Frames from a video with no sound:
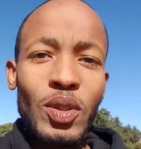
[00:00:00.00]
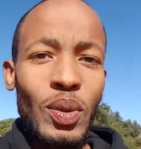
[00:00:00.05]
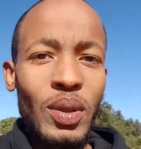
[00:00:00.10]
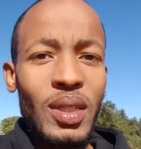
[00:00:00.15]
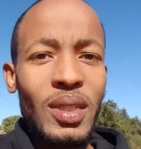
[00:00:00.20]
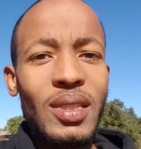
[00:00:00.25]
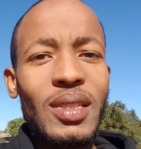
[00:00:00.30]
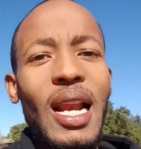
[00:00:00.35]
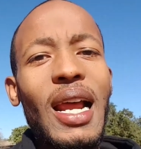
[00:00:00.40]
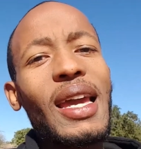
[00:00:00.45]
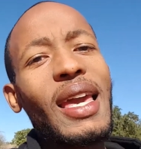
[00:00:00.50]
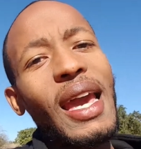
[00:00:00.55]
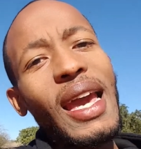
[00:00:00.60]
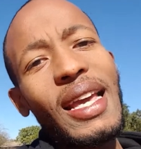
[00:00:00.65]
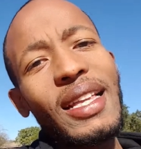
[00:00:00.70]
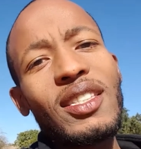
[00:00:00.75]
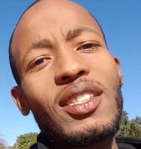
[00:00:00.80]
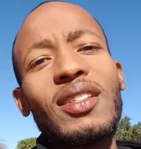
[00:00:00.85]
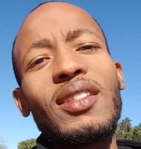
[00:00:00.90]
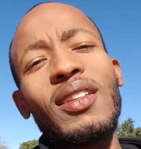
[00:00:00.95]
which is like
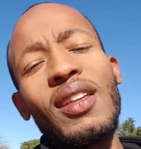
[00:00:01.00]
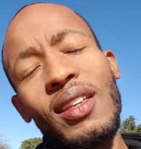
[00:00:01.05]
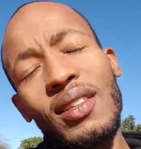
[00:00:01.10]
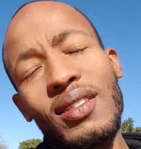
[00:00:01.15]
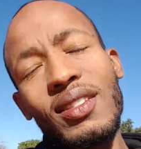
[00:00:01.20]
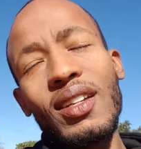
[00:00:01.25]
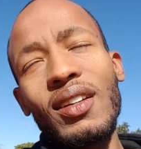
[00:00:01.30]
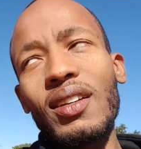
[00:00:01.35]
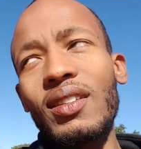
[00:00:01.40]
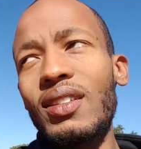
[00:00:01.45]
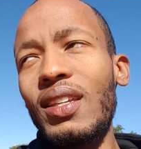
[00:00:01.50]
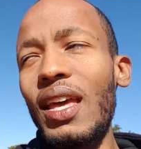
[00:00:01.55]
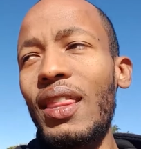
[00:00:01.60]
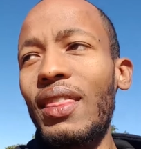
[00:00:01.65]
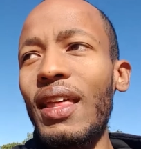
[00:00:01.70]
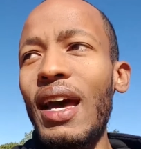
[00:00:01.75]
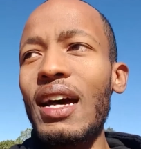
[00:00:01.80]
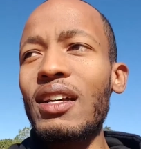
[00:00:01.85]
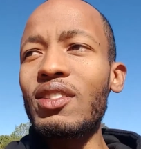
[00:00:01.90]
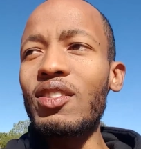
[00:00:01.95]
8 to
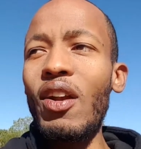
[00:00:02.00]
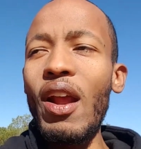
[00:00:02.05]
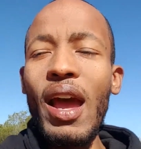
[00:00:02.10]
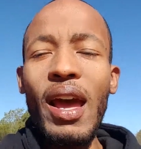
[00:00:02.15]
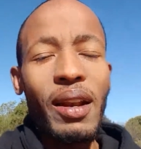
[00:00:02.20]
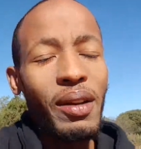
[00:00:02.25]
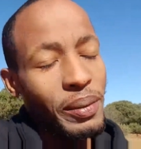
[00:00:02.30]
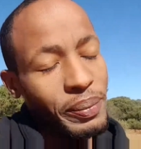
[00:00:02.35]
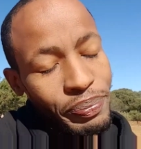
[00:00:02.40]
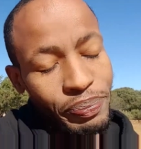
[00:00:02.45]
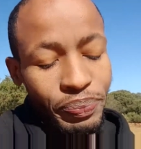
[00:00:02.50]
10,000 rand.